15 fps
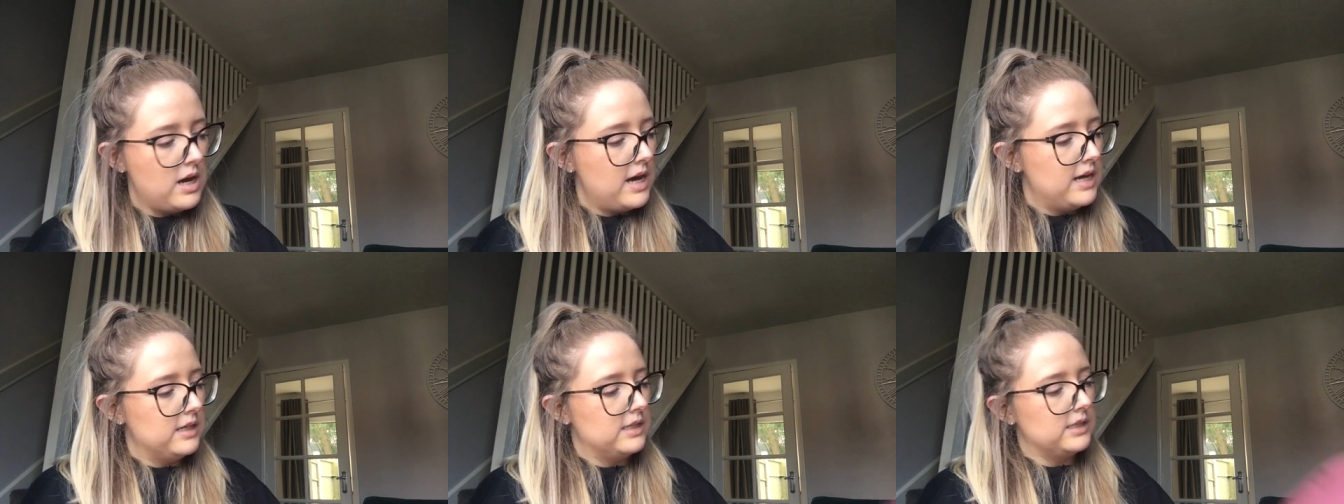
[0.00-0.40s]

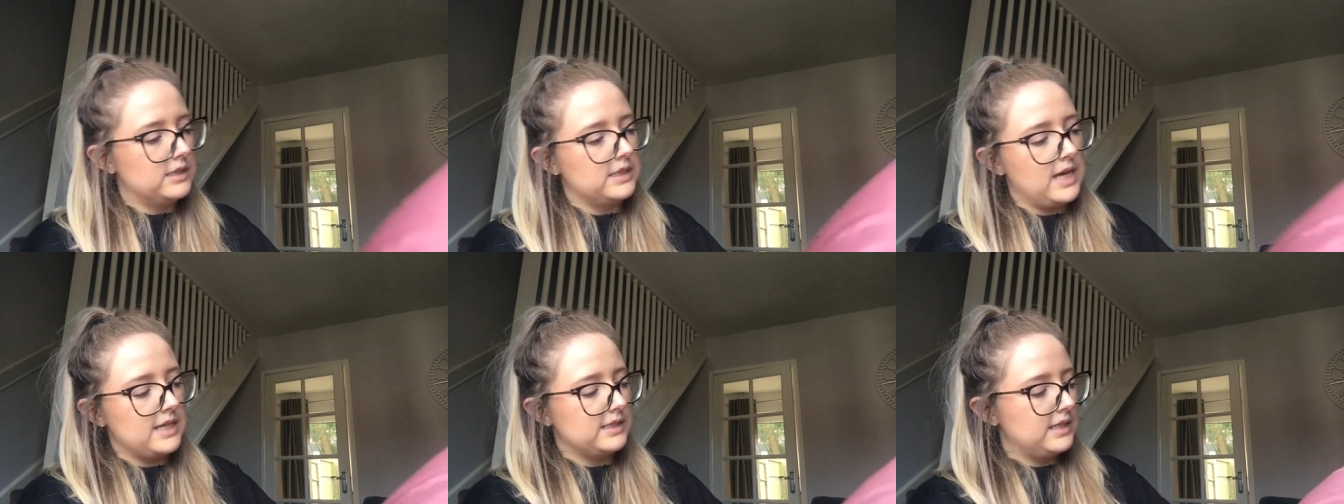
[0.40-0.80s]
and it
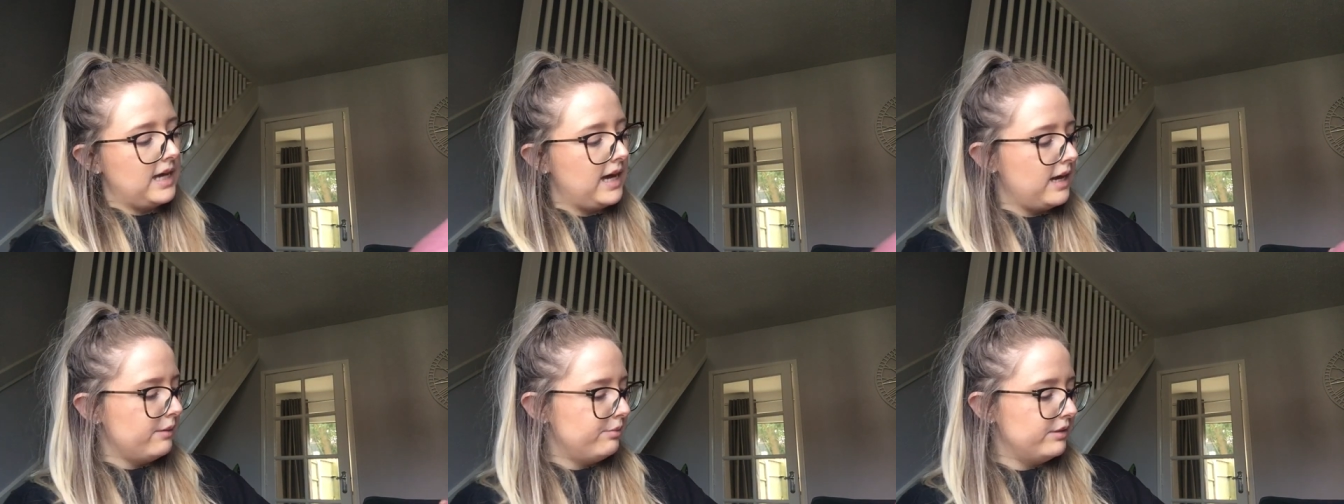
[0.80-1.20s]
says
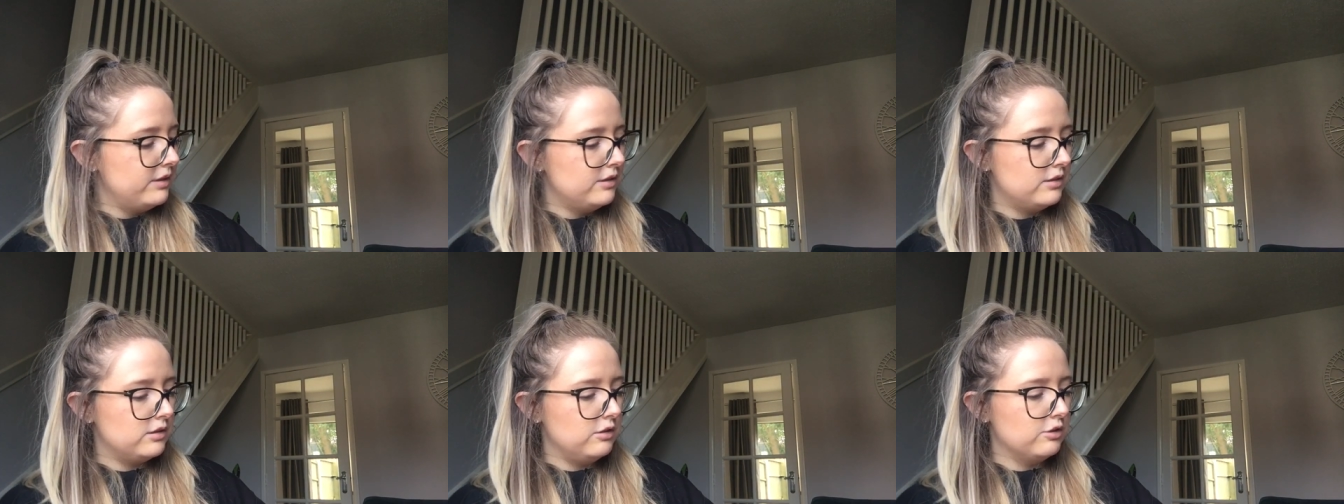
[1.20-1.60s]

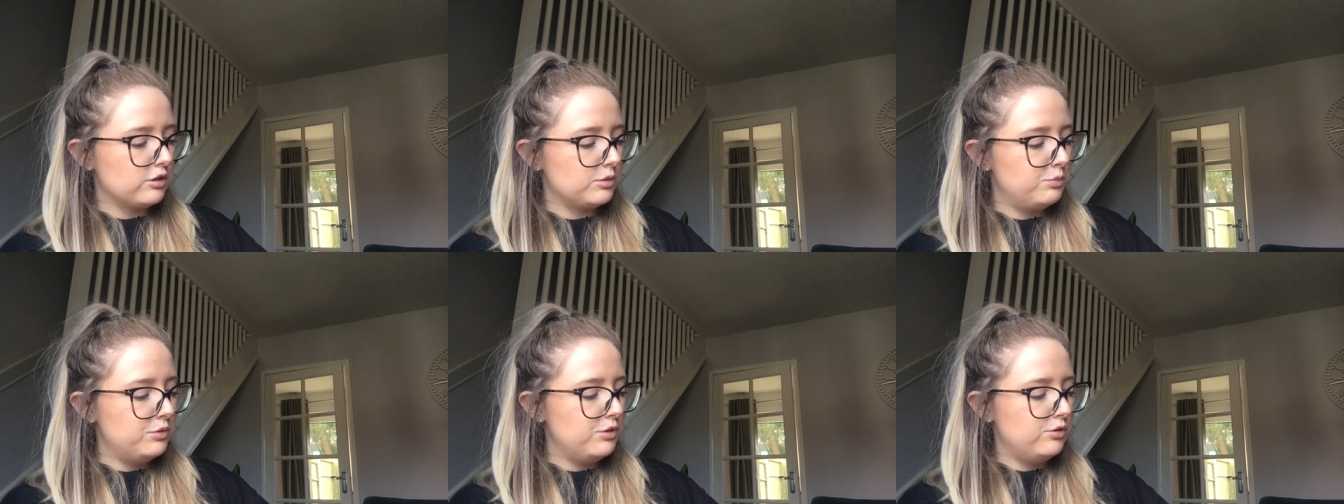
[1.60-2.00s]
happiness
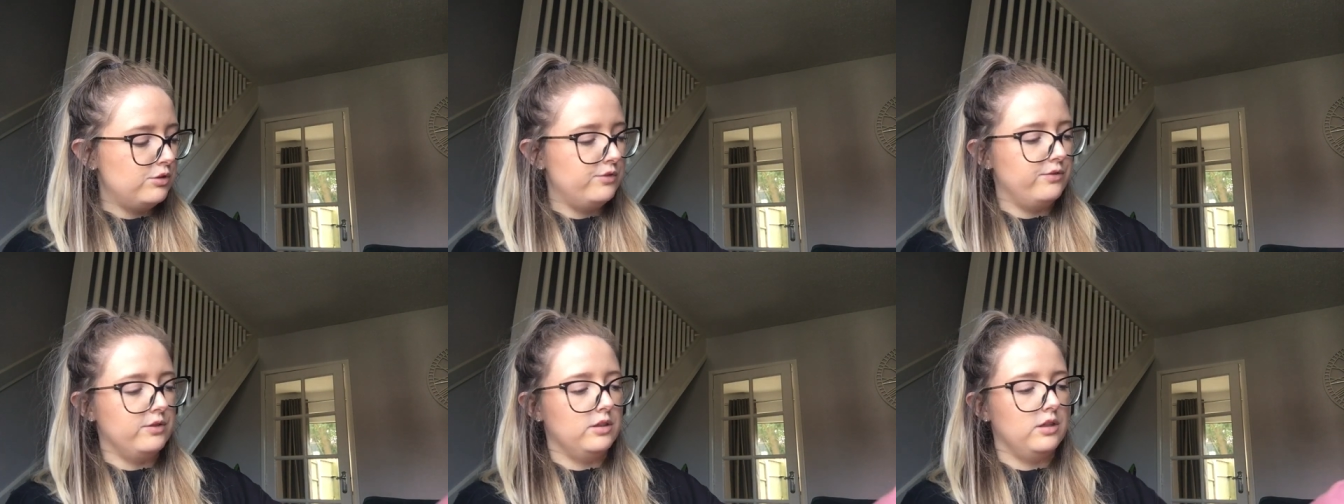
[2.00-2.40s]
looks
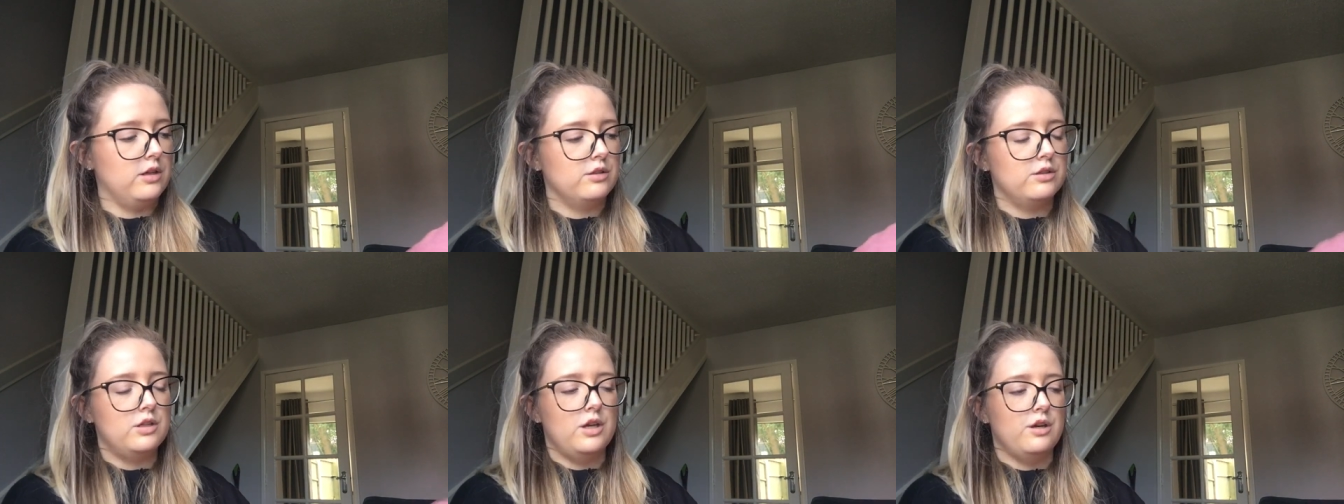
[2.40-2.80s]
beautiful
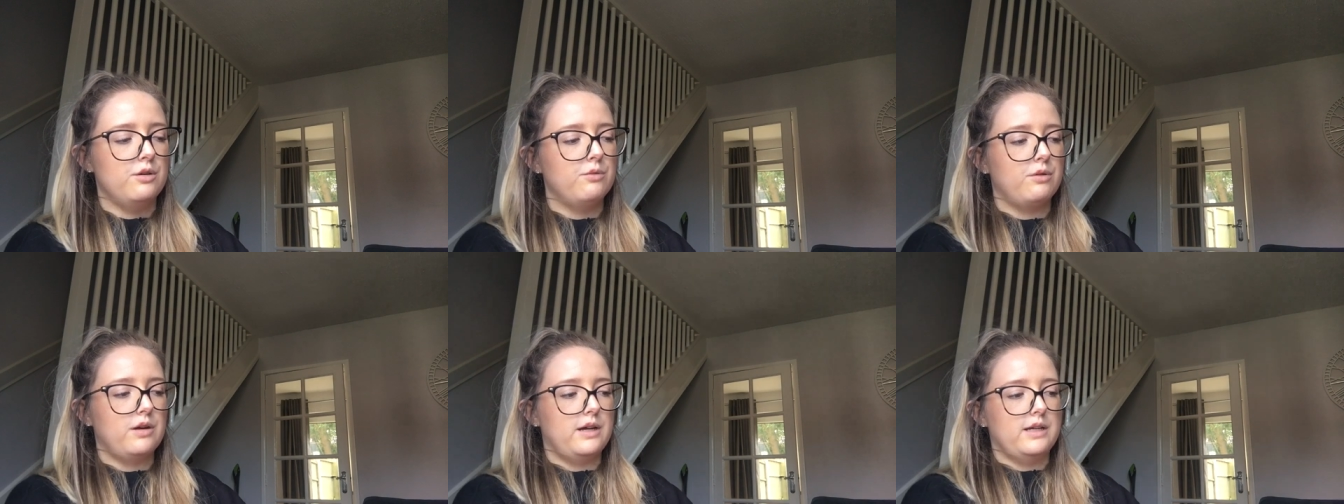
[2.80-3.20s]
on
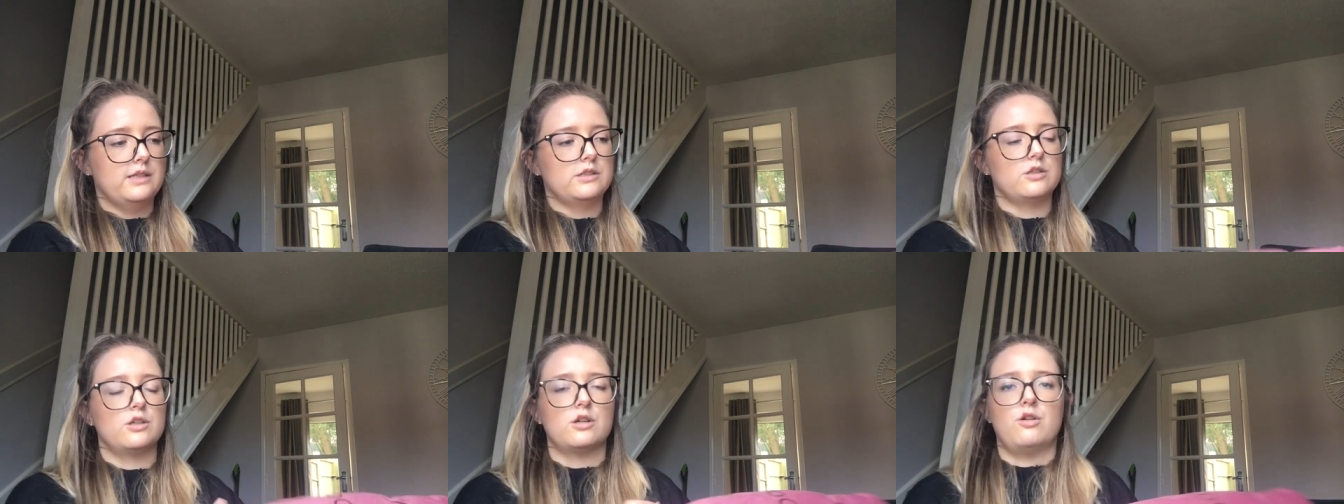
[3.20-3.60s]
you, and
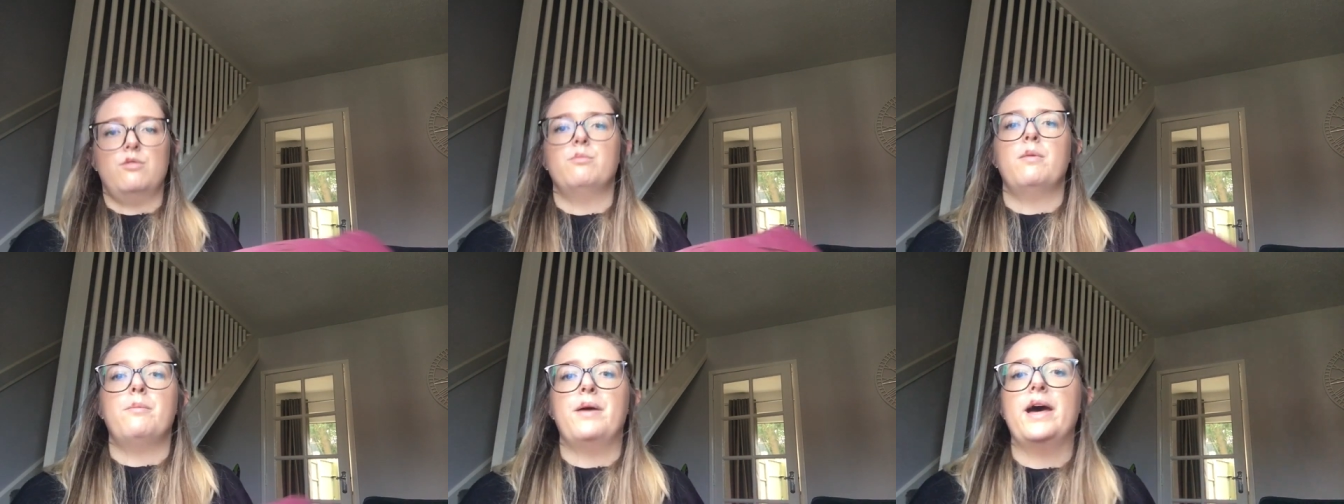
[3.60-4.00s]
it's going to go
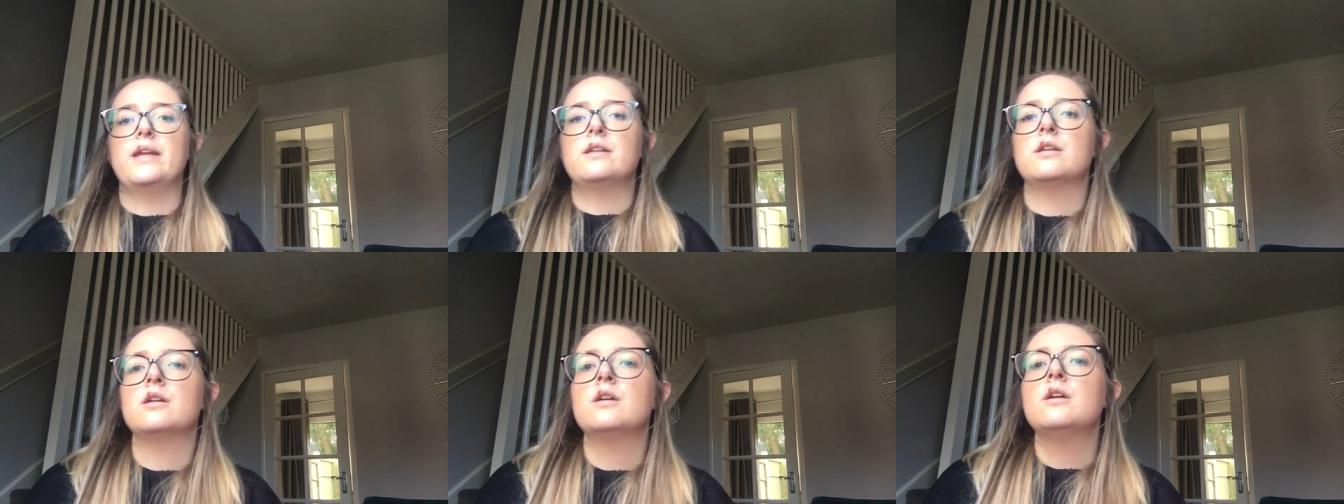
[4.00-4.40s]
on my
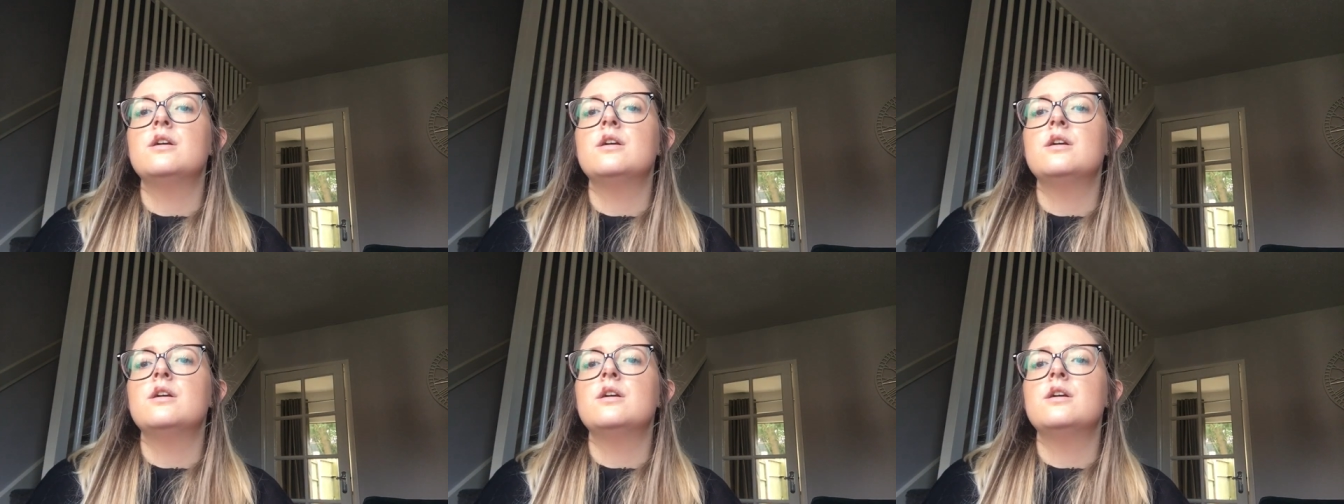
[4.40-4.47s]
bed.